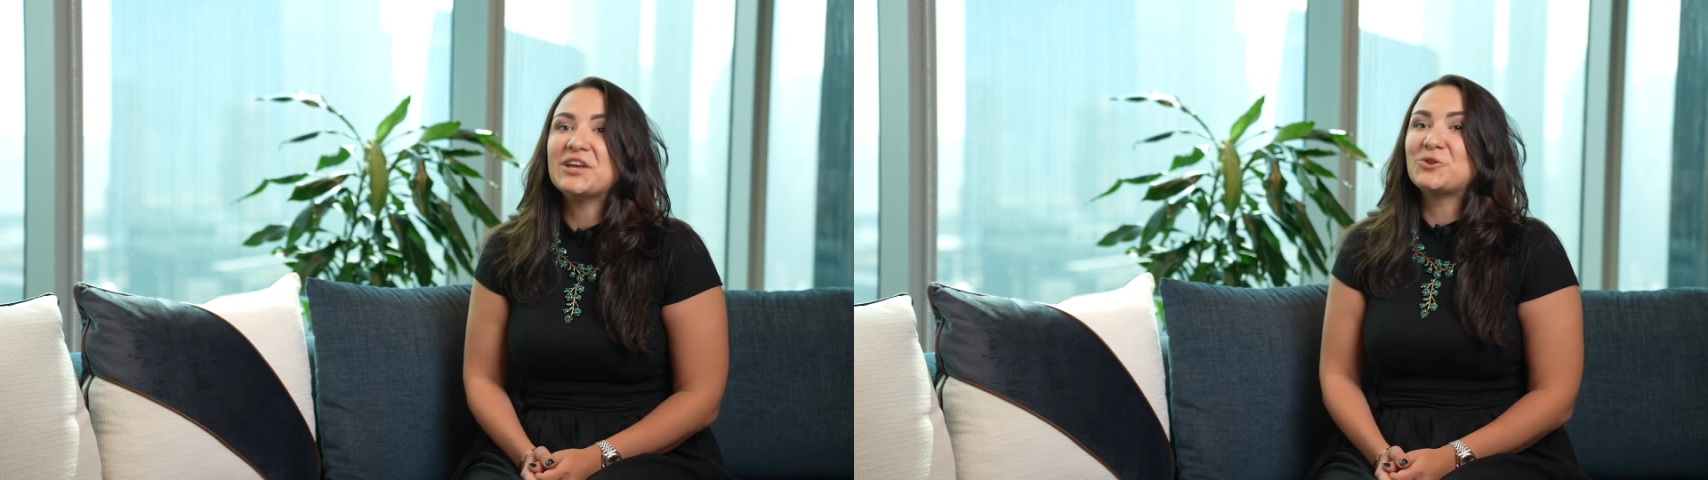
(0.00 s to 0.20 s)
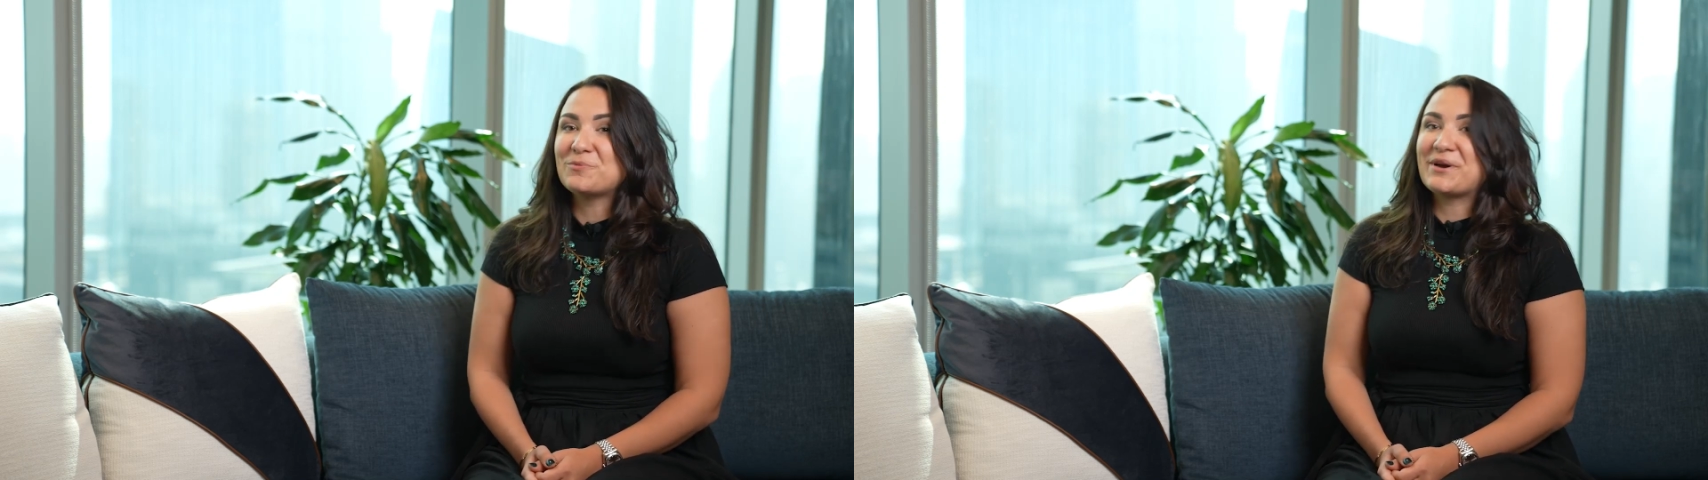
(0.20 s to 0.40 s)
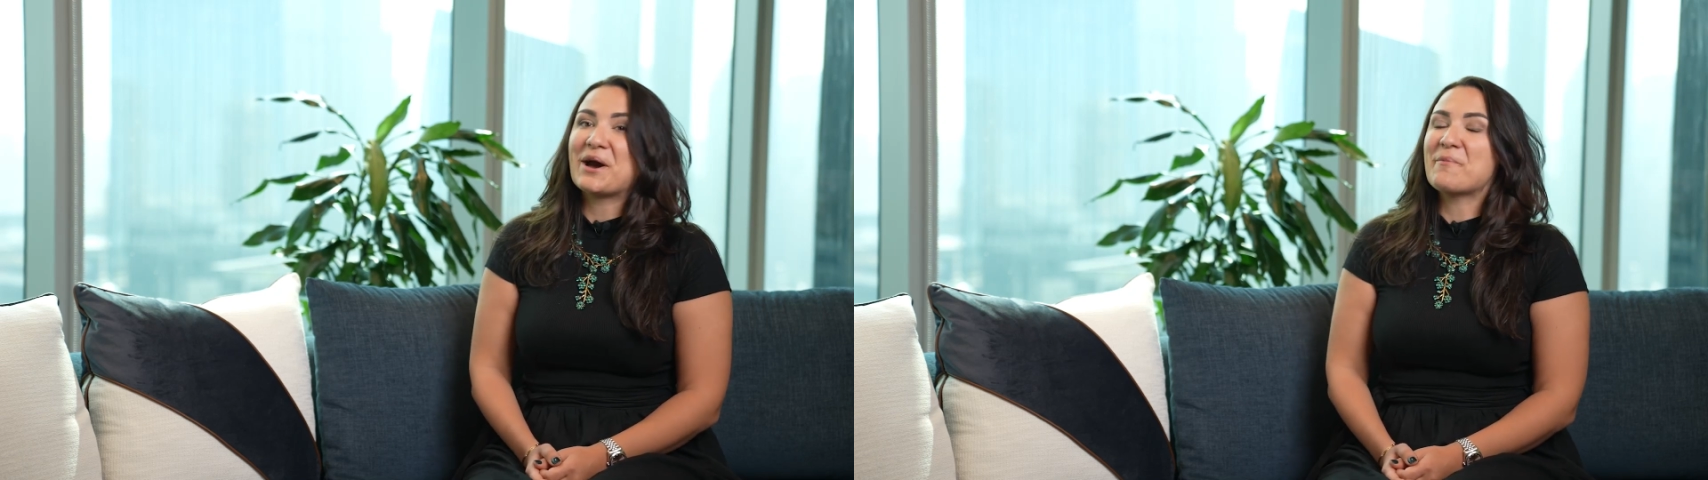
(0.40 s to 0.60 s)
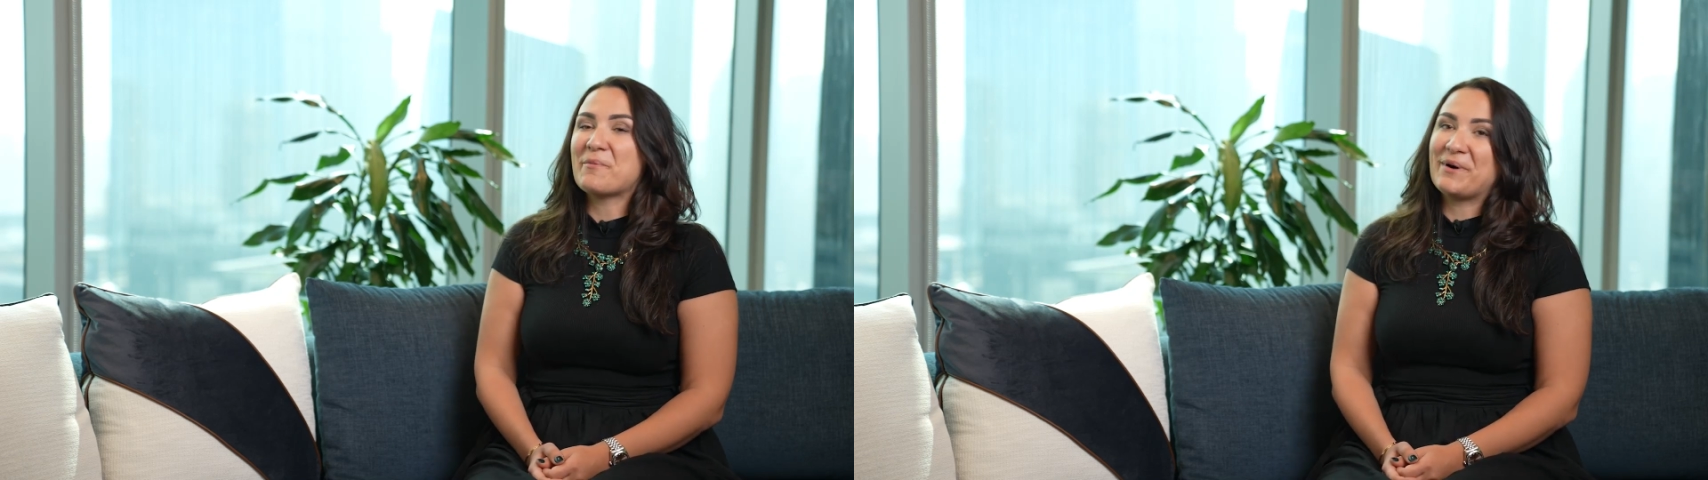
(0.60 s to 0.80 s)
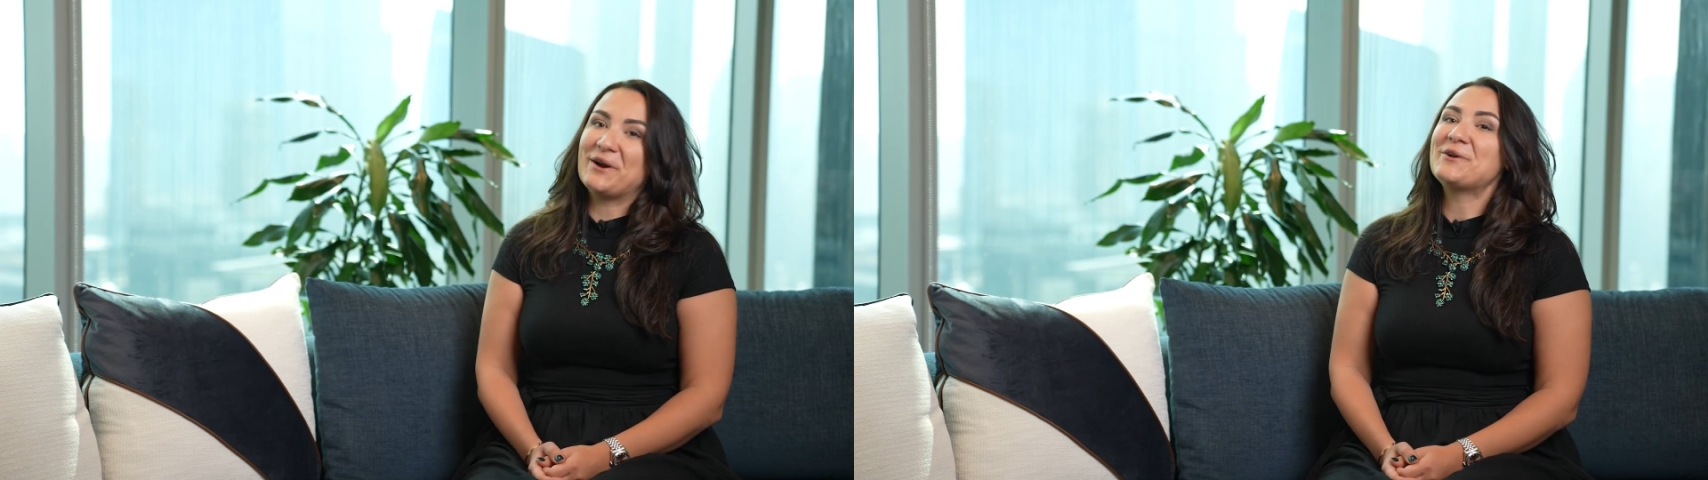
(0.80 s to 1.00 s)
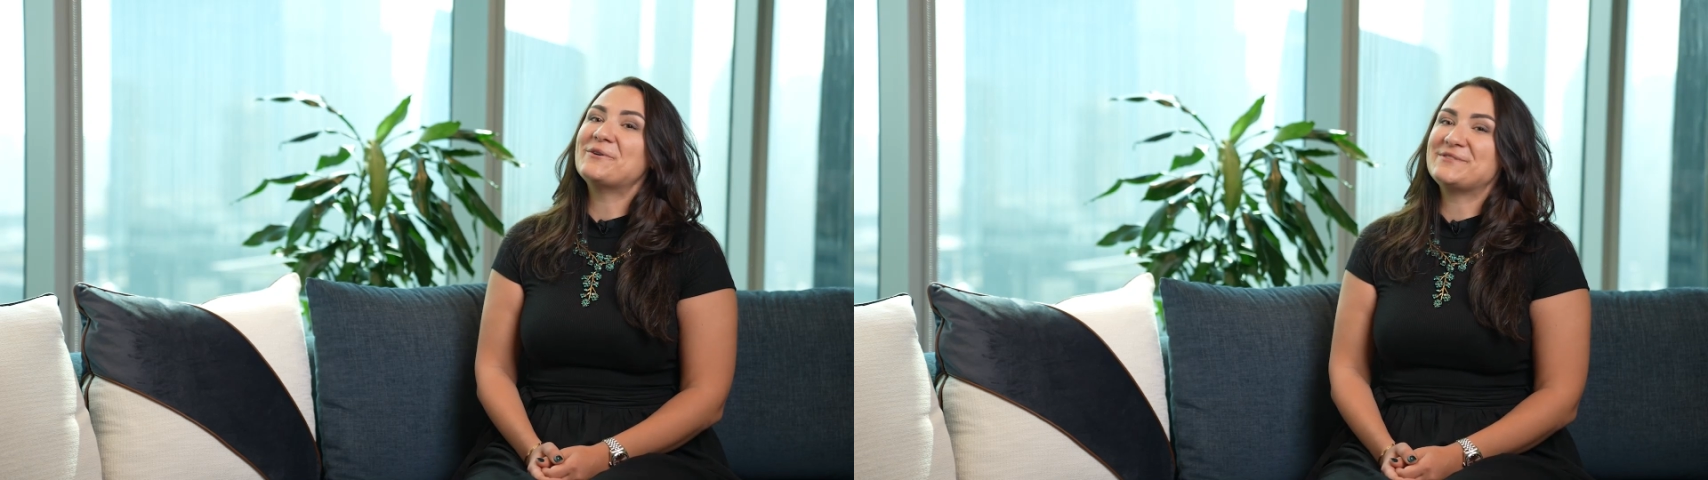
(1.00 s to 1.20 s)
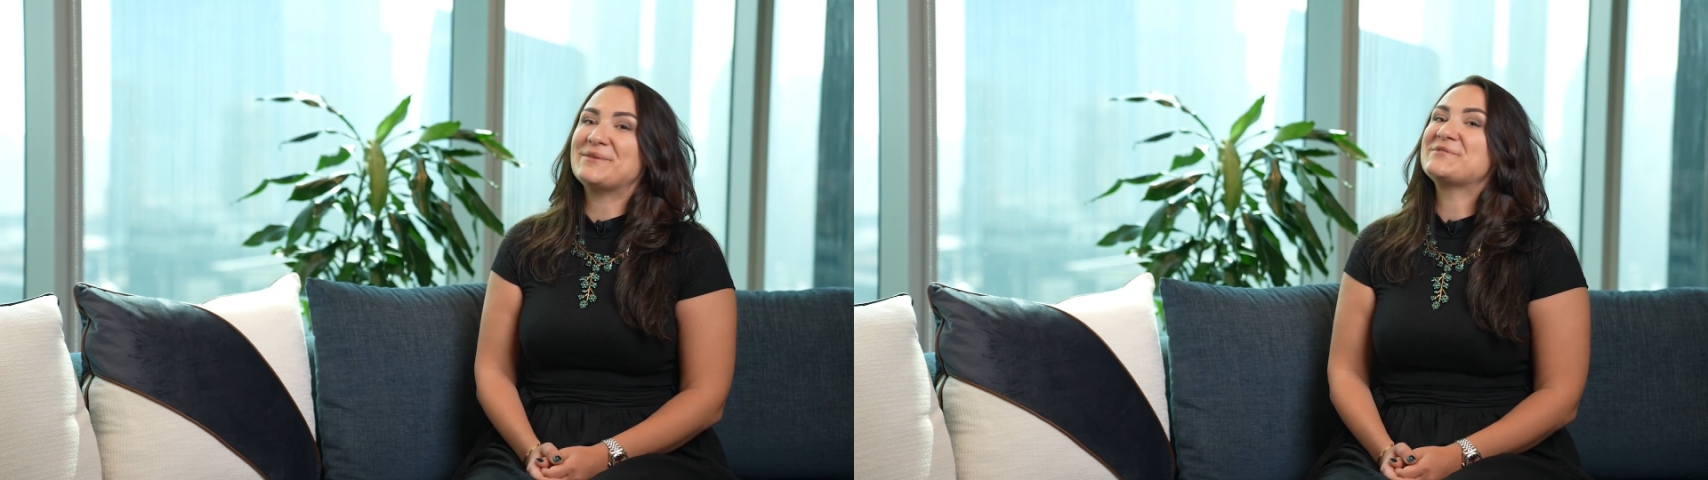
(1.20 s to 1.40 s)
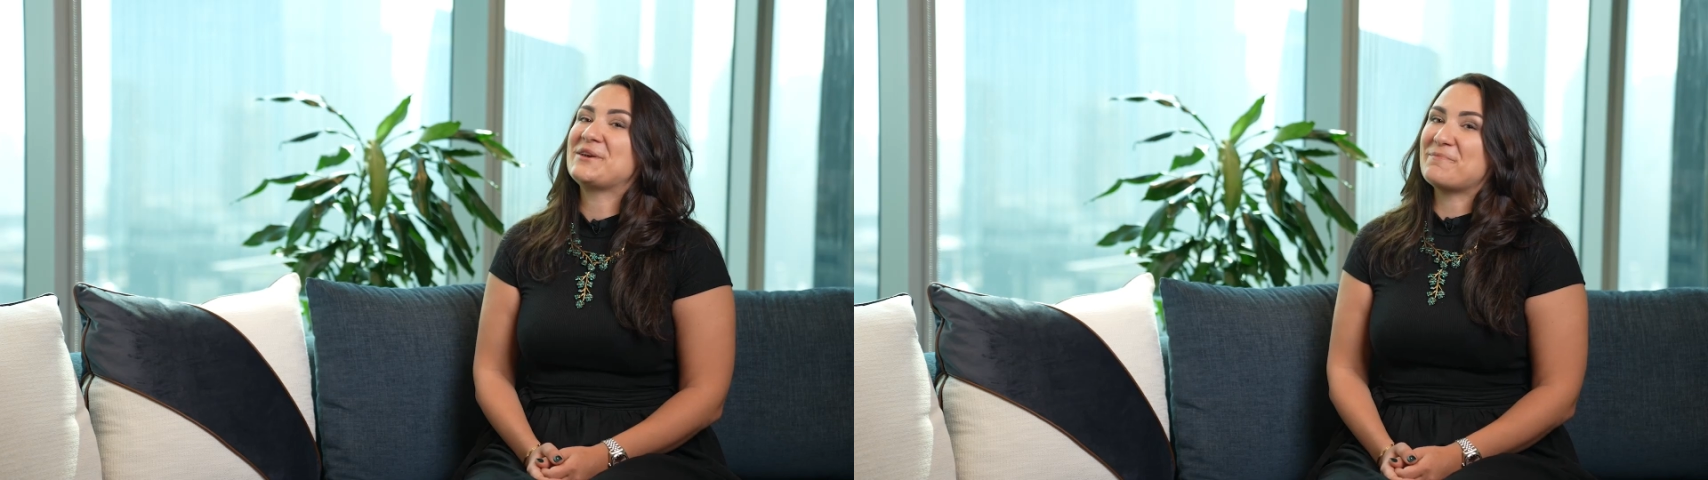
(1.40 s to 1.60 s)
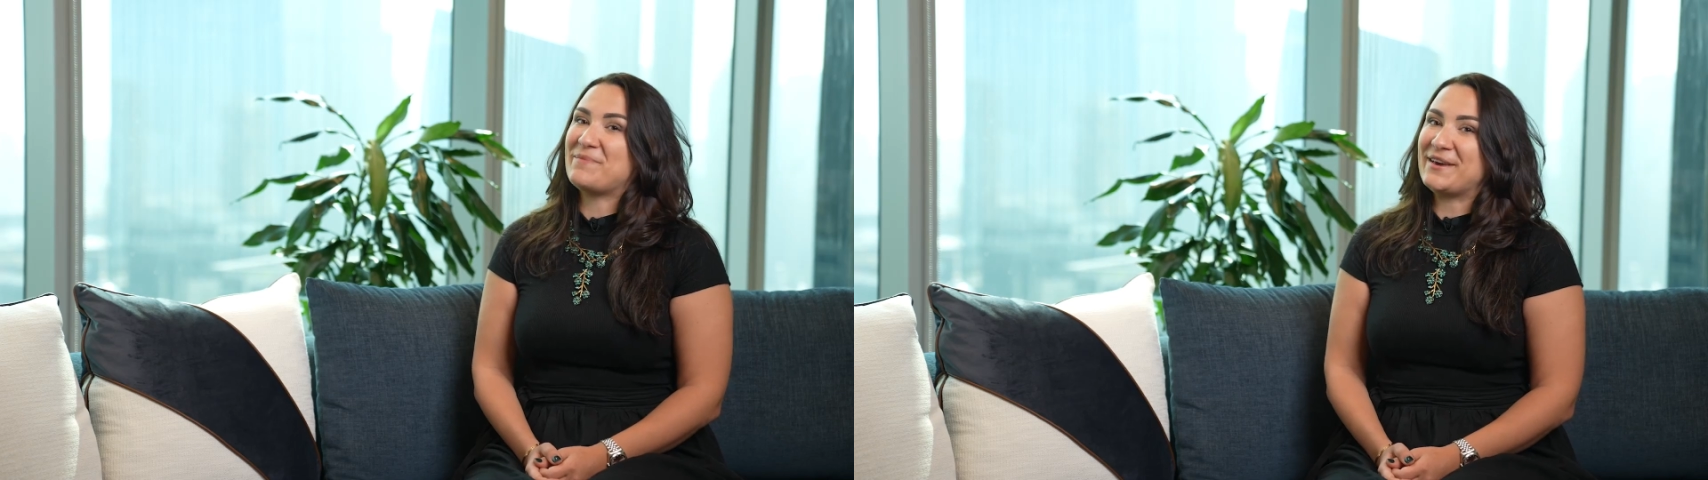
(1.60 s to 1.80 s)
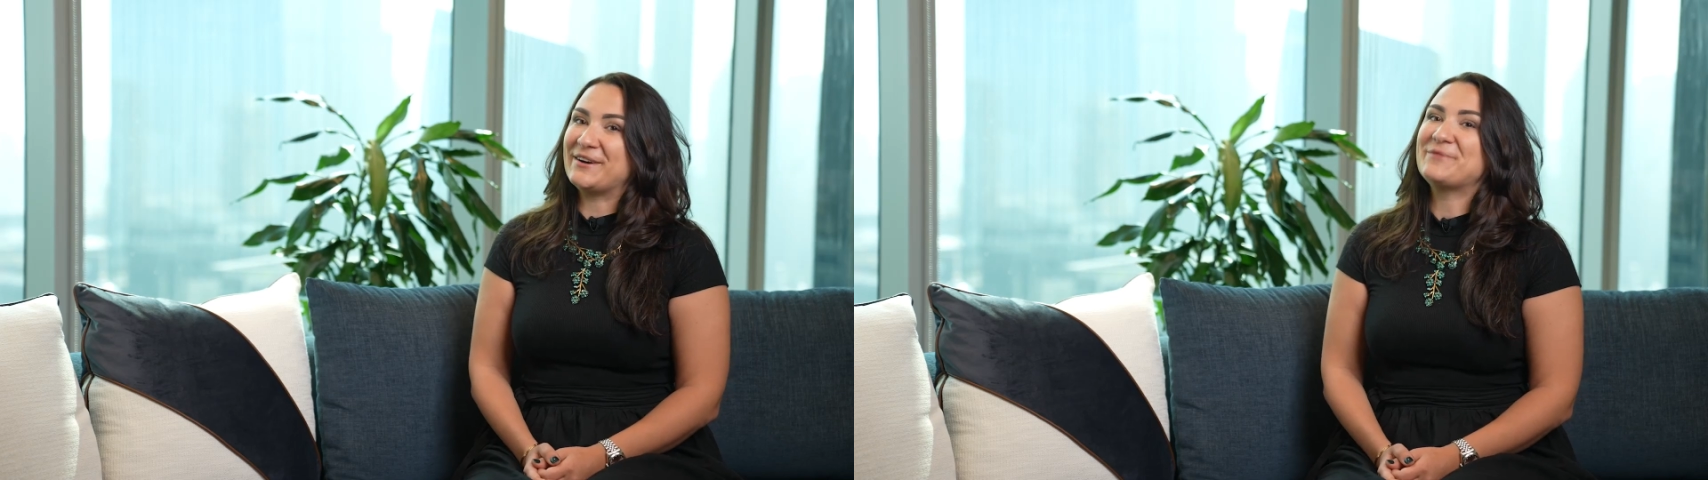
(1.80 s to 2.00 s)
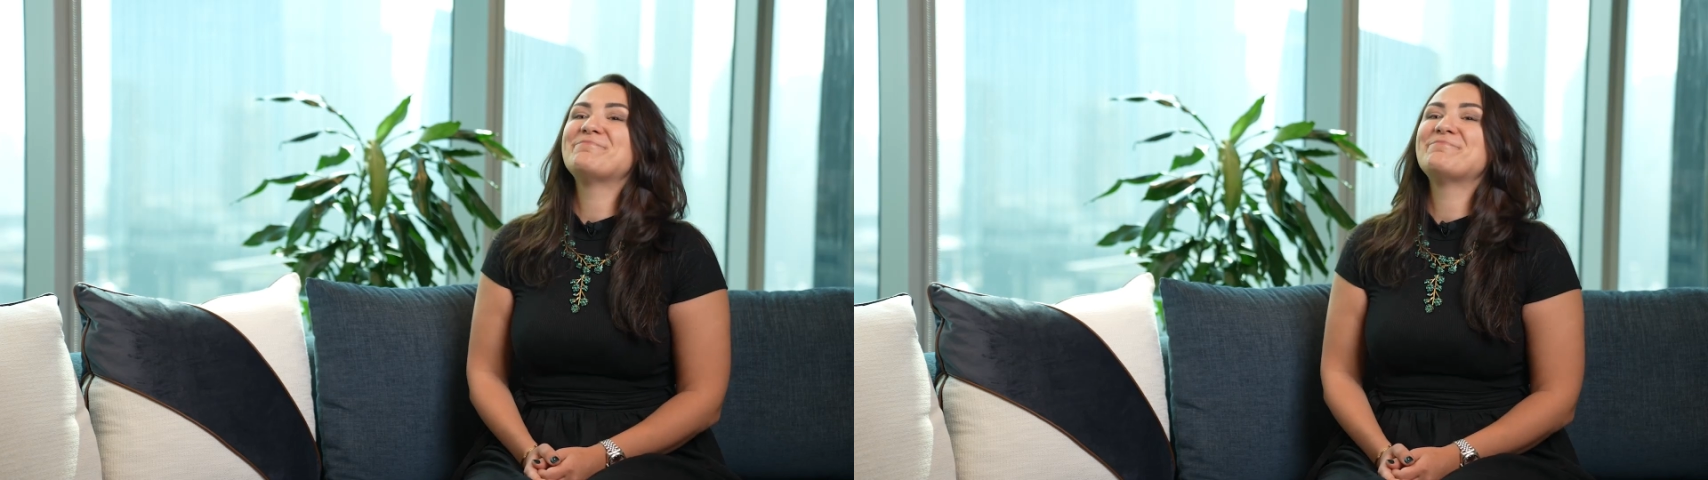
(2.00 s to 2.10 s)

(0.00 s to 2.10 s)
and to become a part of something bigger.